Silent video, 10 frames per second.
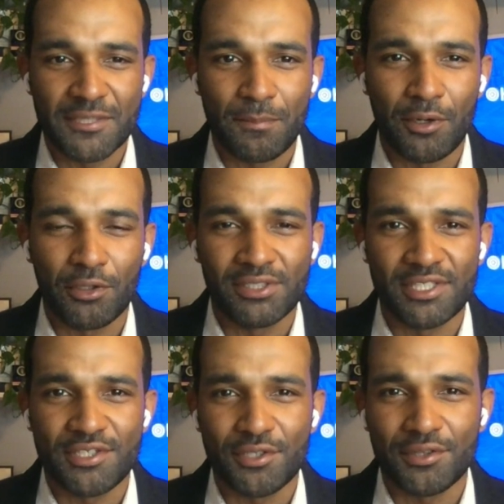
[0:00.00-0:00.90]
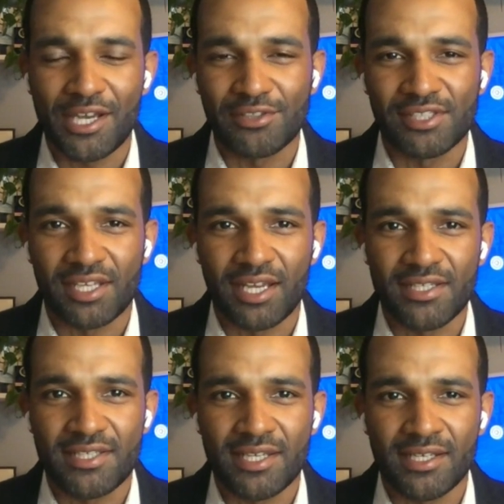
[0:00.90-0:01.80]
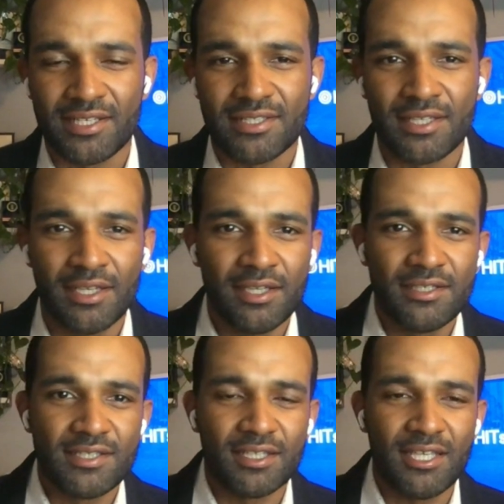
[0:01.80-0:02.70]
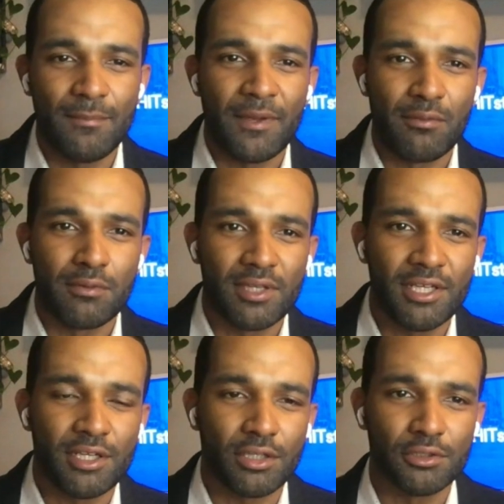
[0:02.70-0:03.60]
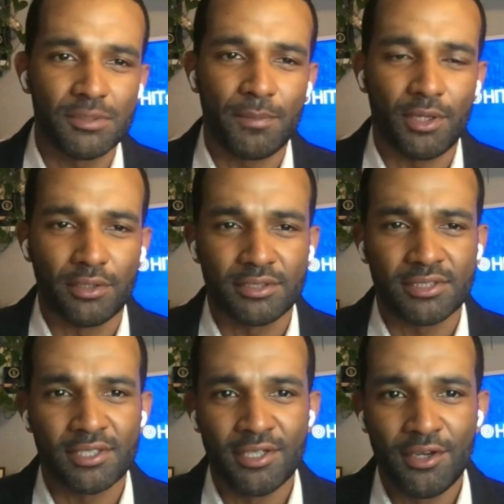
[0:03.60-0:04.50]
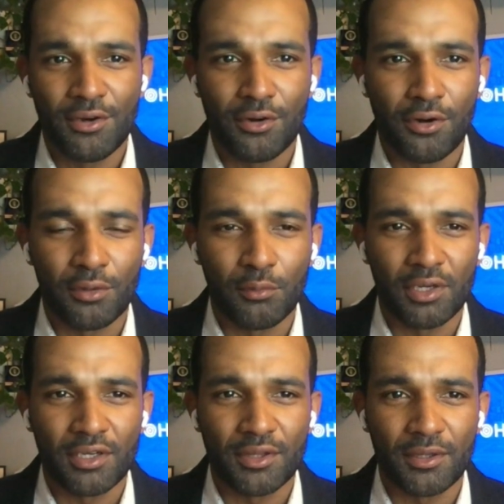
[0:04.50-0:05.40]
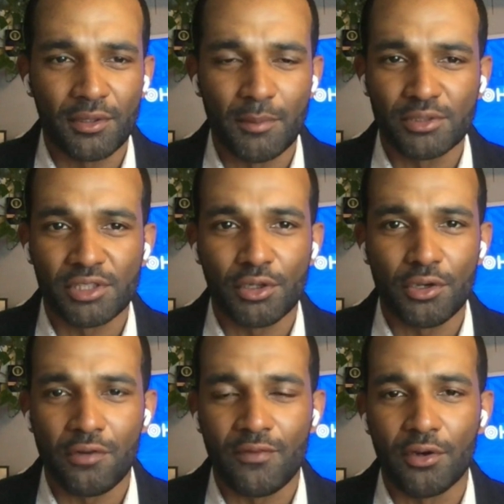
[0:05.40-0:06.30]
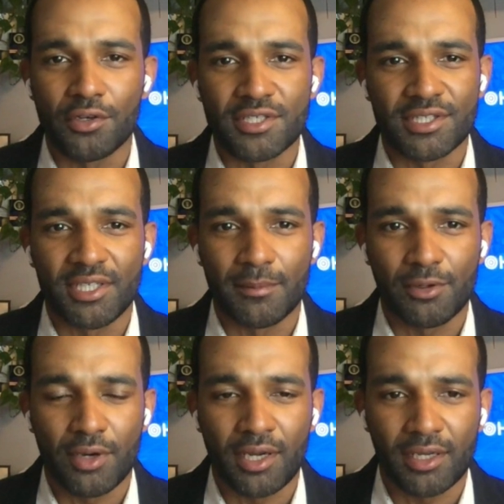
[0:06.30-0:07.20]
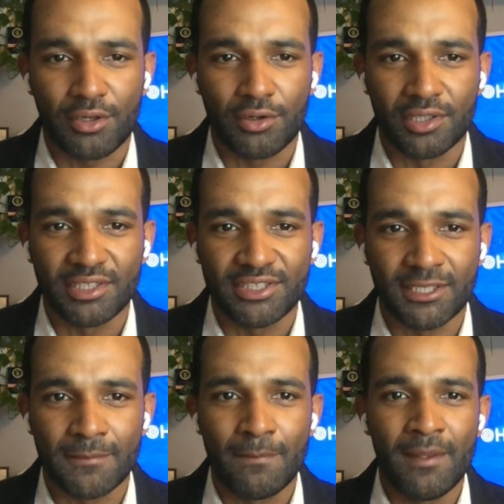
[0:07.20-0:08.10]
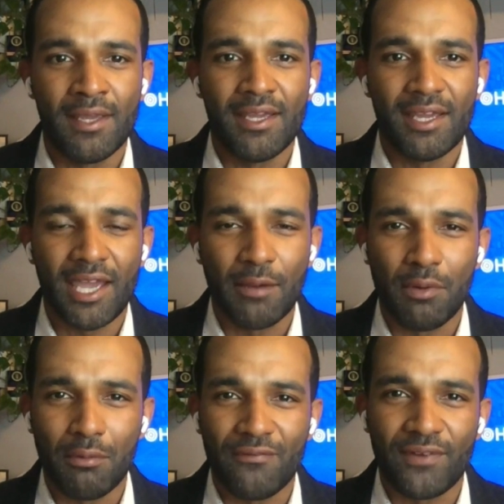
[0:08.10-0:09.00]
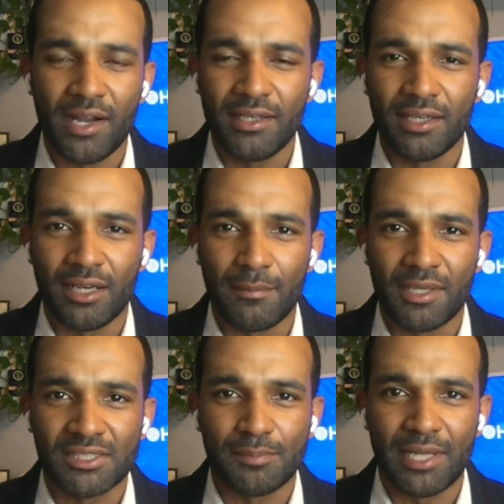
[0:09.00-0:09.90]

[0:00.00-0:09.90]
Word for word: this poll since 2019. It's to keep a really close pulse on what are the, the most loyal voters in the Democratic coalition. And what we're finding amongst